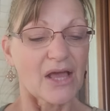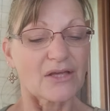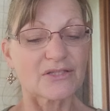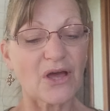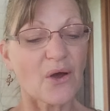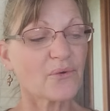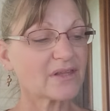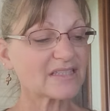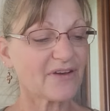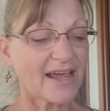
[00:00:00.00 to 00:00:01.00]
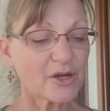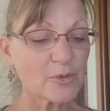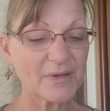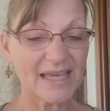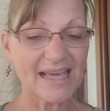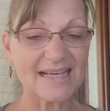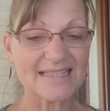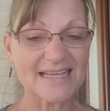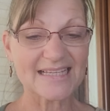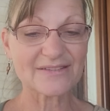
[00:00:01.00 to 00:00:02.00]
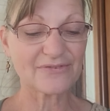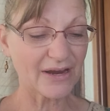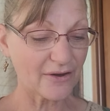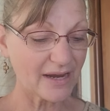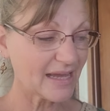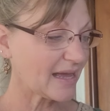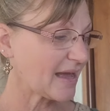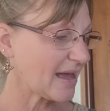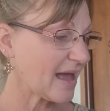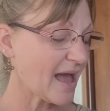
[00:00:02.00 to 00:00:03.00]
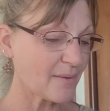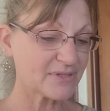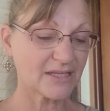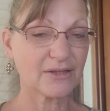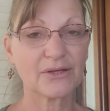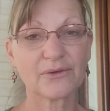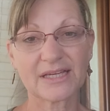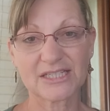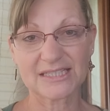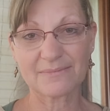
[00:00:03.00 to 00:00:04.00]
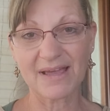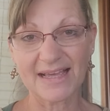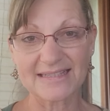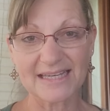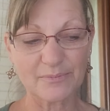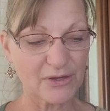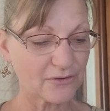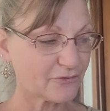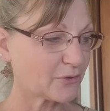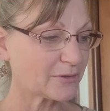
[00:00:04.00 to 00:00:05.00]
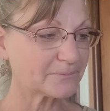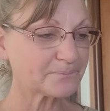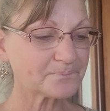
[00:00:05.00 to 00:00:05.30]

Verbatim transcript: So this final piece is very, absolutely just amazing and beautiful.